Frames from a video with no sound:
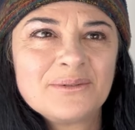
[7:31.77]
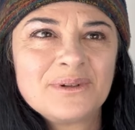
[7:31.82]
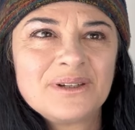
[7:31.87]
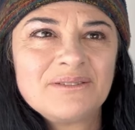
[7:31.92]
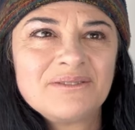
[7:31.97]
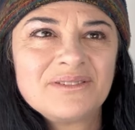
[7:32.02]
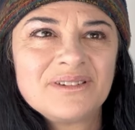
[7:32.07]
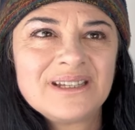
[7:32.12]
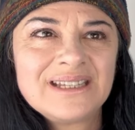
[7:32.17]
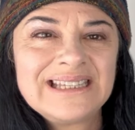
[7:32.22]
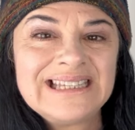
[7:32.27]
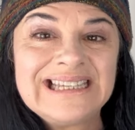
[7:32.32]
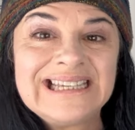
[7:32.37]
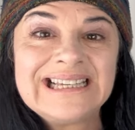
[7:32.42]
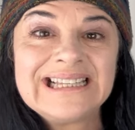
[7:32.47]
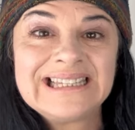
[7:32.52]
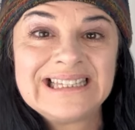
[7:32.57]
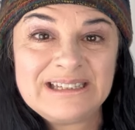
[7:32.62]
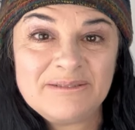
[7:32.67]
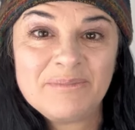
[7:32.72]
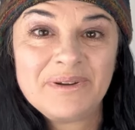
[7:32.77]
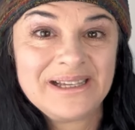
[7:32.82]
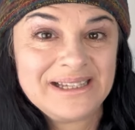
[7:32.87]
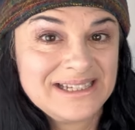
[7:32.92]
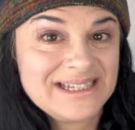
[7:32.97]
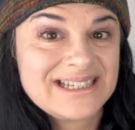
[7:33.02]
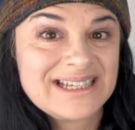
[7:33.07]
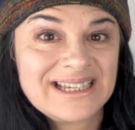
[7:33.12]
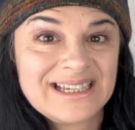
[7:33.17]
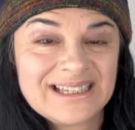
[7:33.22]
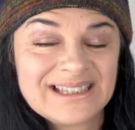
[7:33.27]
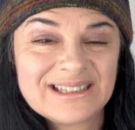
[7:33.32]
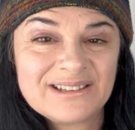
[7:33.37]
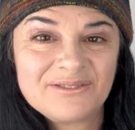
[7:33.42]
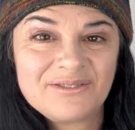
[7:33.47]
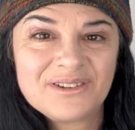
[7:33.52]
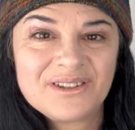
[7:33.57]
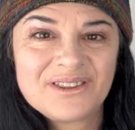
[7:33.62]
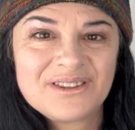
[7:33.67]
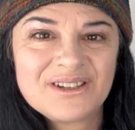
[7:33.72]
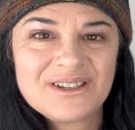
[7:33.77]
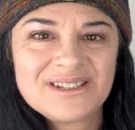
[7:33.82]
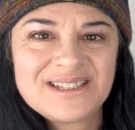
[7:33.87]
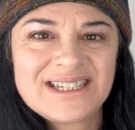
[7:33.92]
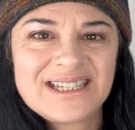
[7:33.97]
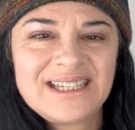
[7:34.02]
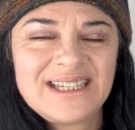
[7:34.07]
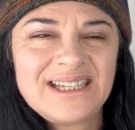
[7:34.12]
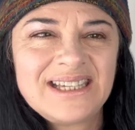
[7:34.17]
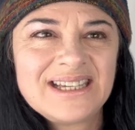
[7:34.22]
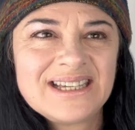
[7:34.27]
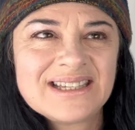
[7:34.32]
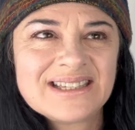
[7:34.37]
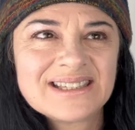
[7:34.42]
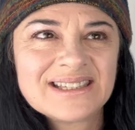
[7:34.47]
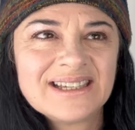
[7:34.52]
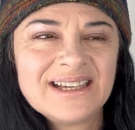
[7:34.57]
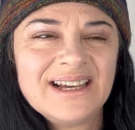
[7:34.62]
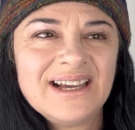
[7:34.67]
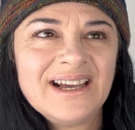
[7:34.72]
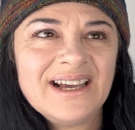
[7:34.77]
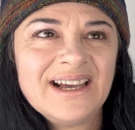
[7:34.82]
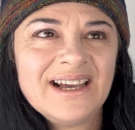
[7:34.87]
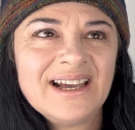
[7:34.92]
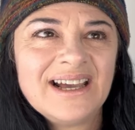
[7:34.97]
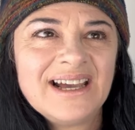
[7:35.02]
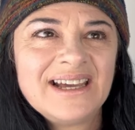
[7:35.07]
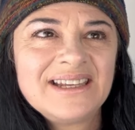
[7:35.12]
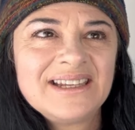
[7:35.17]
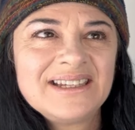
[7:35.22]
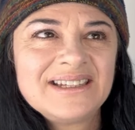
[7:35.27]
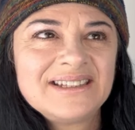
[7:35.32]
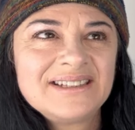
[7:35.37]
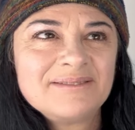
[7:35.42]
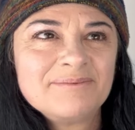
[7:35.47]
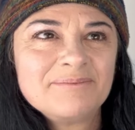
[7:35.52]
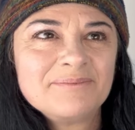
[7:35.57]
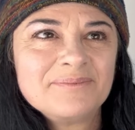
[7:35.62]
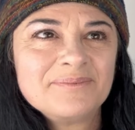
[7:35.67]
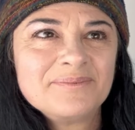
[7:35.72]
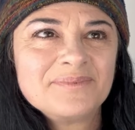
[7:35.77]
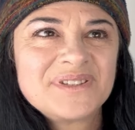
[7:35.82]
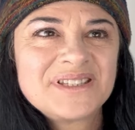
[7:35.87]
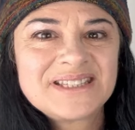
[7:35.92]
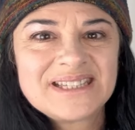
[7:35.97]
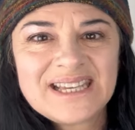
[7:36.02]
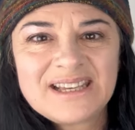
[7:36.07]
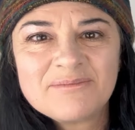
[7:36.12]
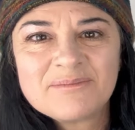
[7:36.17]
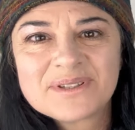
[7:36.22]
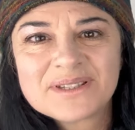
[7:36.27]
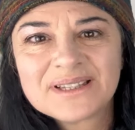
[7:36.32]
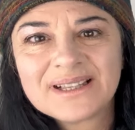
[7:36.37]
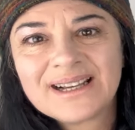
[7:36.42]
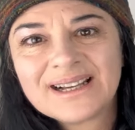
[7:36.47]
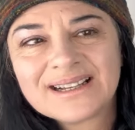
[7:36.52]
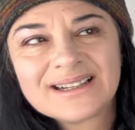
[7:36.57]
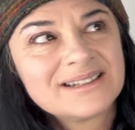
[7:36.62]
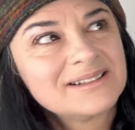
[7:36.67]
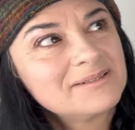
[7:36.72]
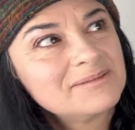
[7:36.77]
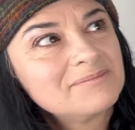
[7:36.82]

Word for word: we've nearly been together for 30 years. And it seems like